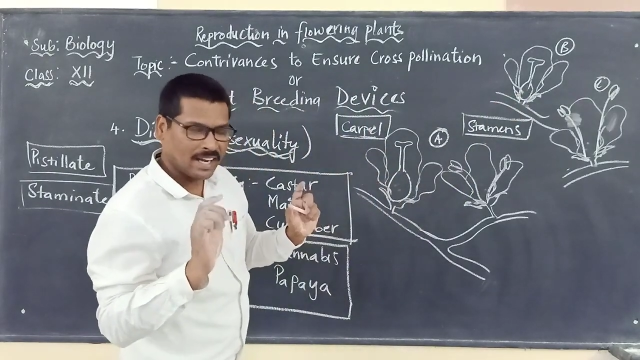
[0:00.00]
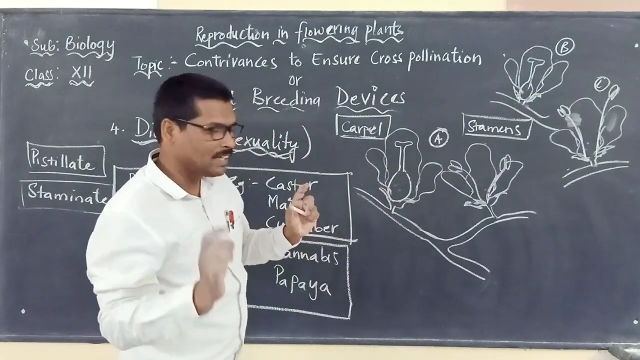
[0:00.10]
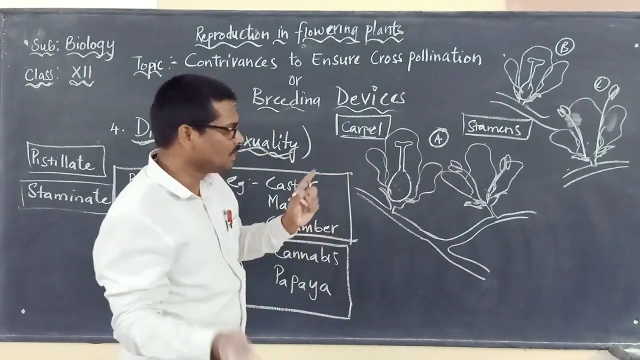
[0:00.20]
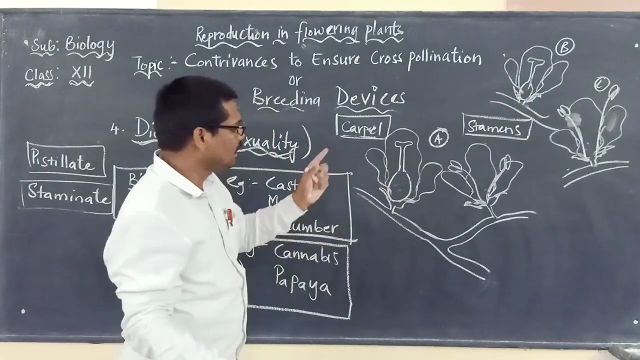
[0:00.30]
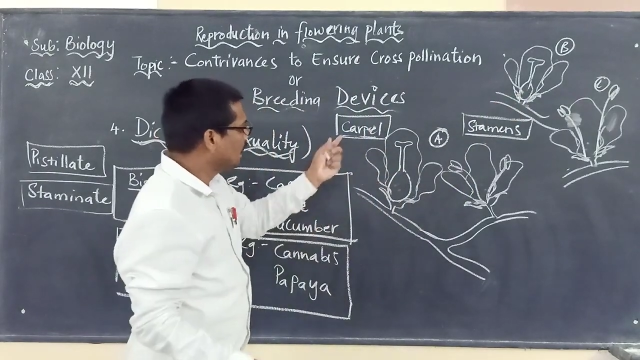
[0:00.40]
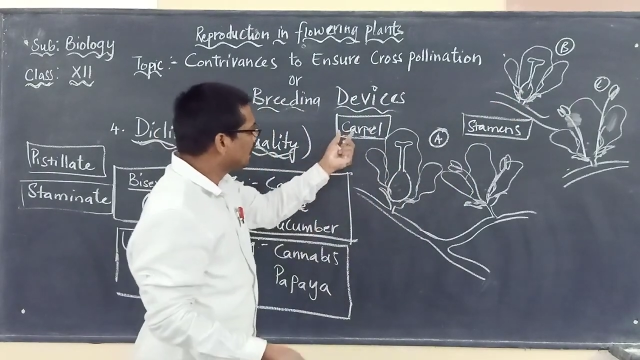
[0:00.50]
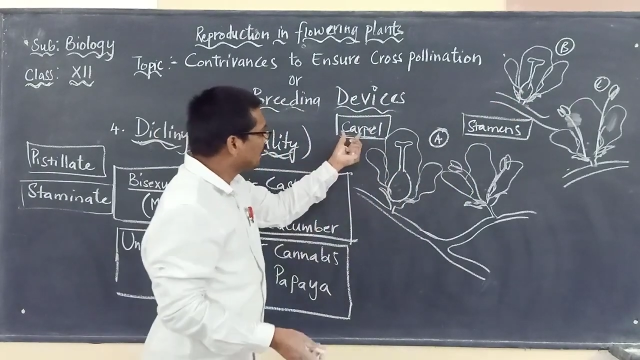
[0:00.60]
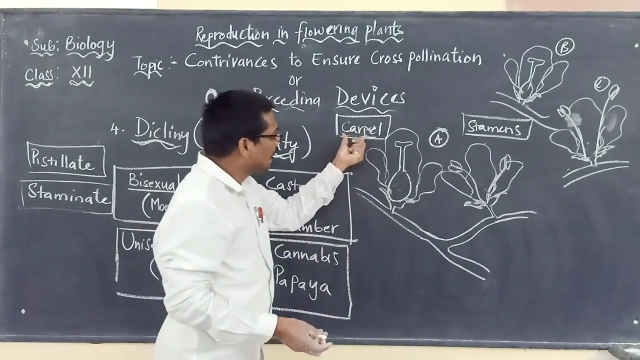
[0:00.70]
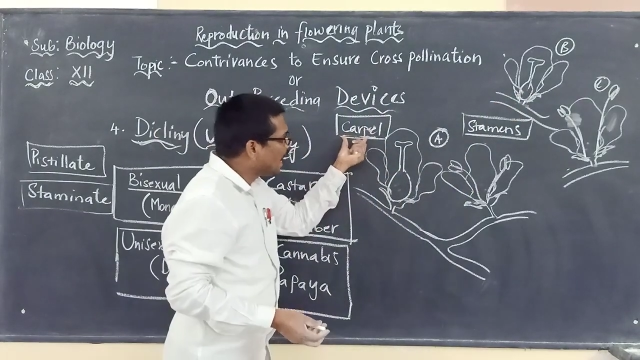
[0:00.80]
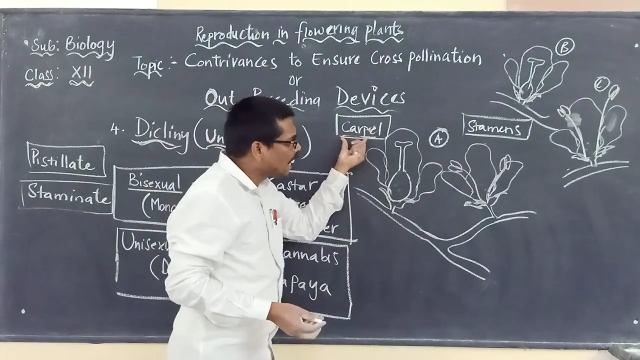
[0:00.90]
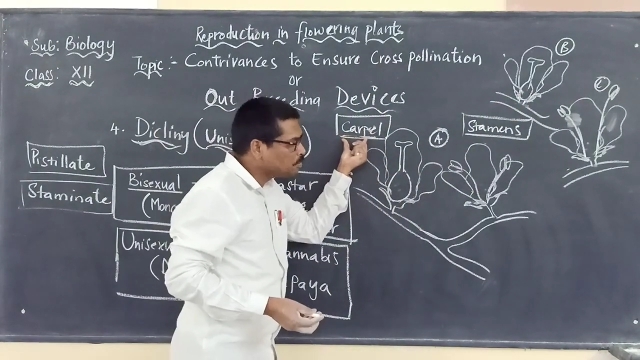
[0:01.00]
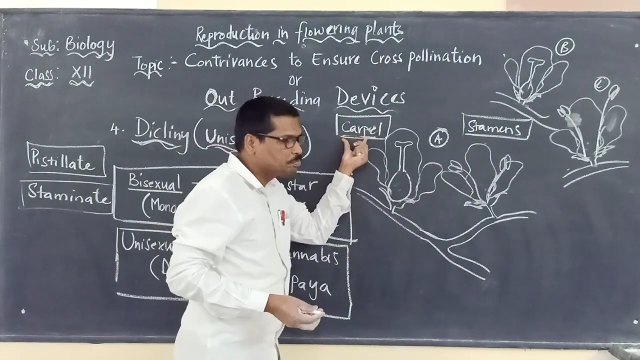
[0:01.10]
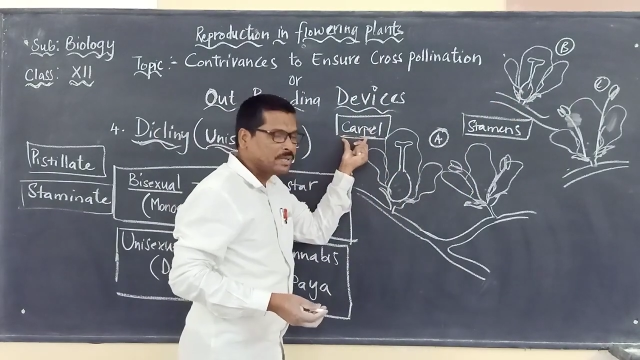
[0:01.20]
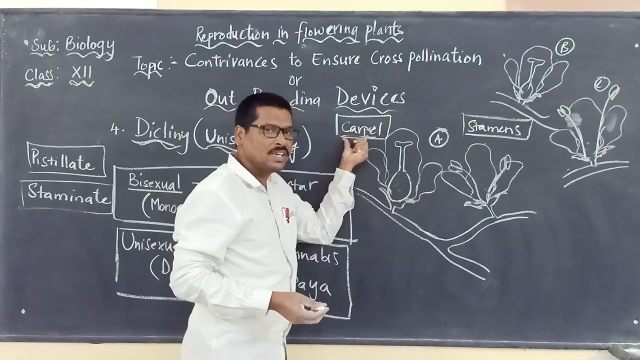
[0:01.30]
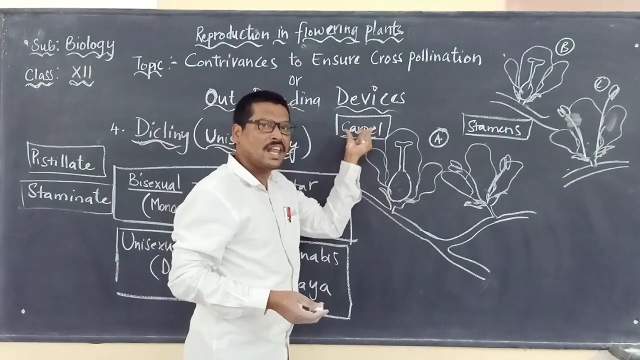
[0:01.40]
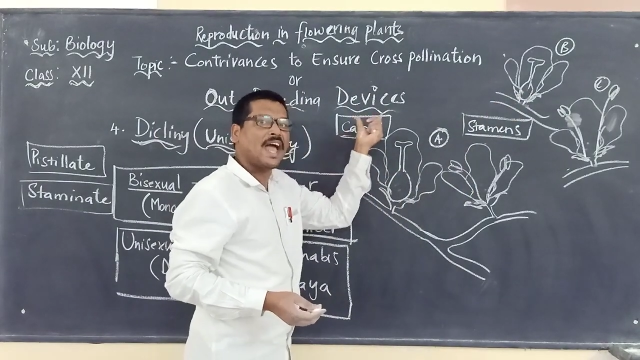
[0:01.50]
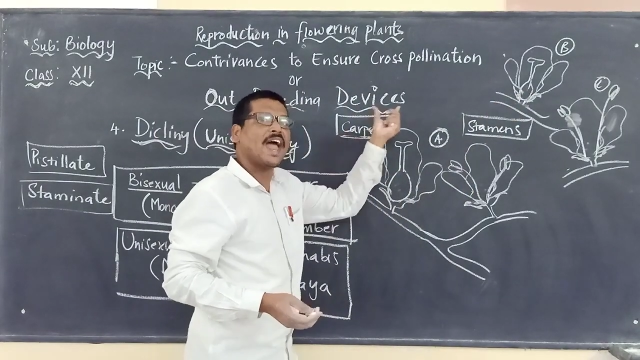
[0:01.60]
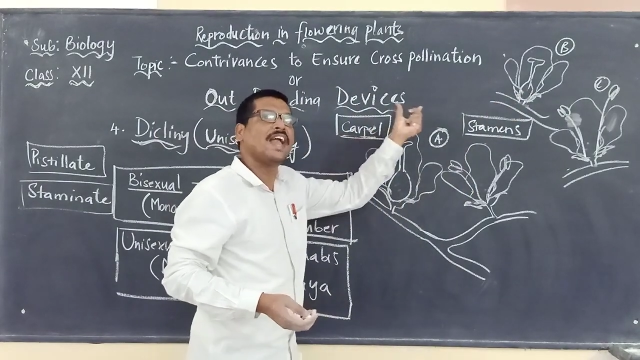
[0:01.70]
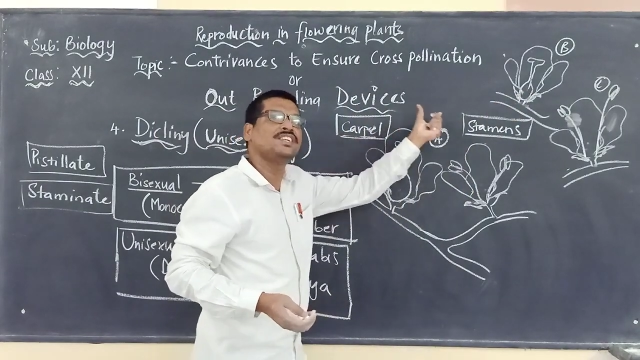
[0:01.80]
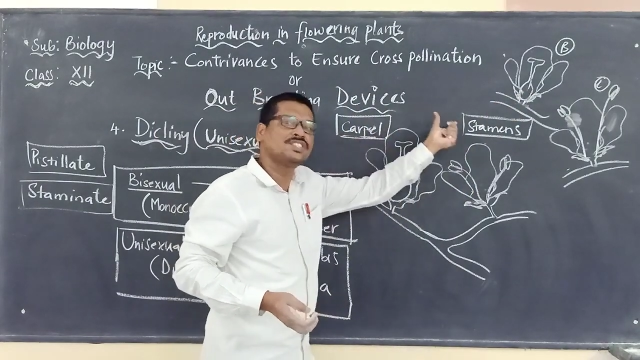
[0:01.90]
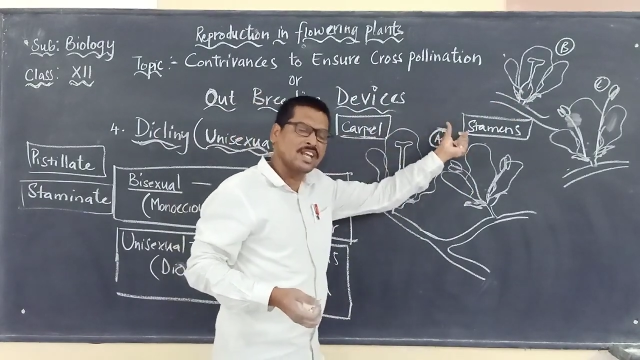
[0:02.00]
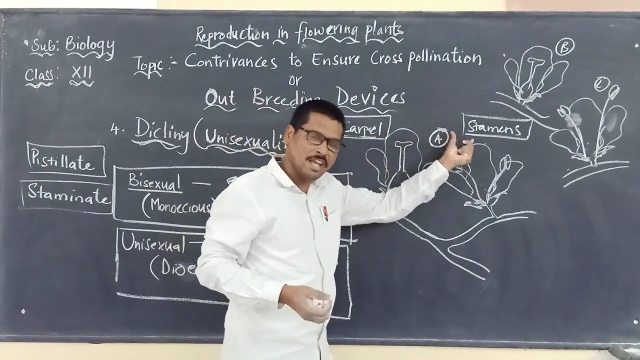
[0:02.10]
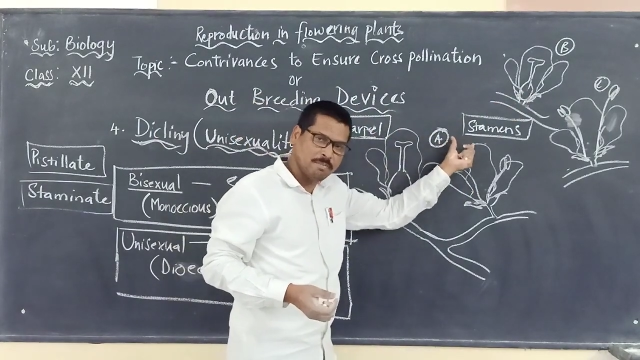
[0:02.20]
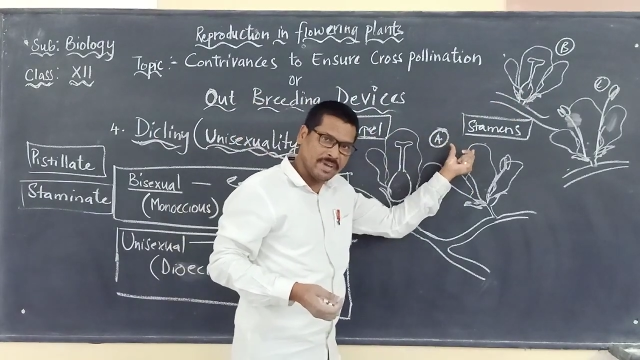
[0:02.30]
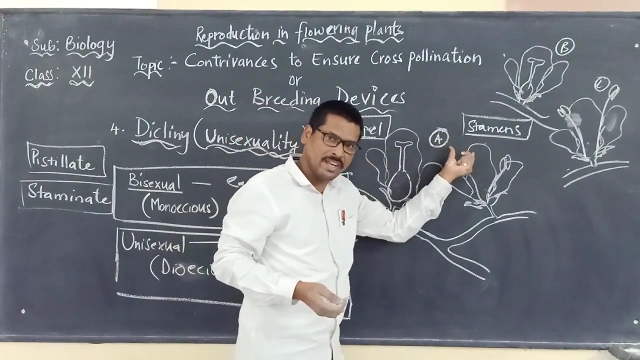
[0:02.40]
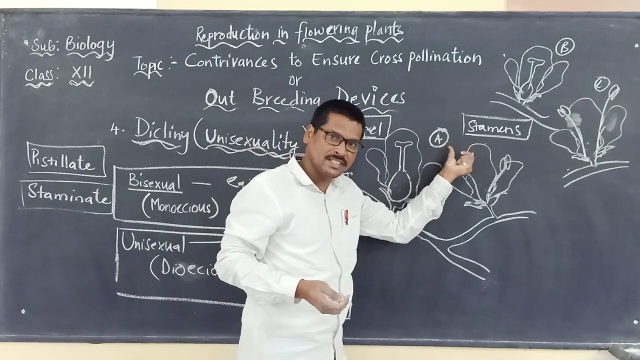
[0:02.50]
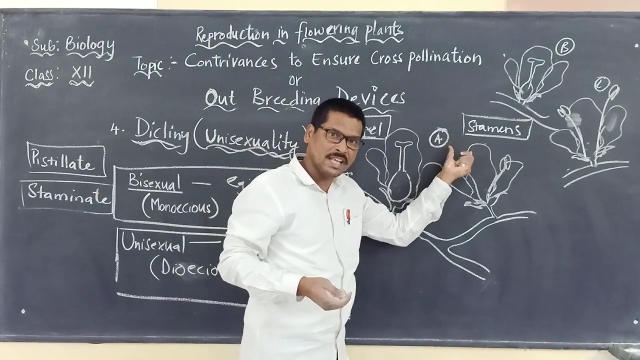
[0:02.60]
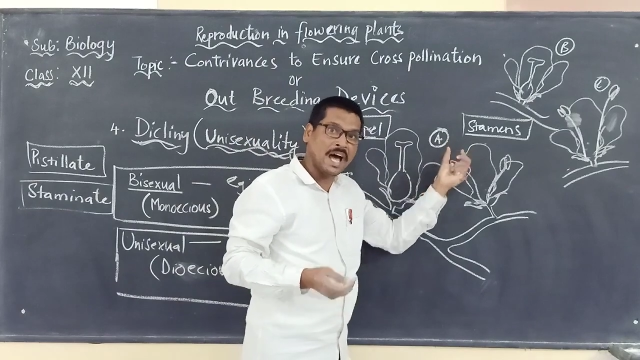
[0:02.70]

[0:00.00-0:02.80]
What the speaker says: that carpel and stamens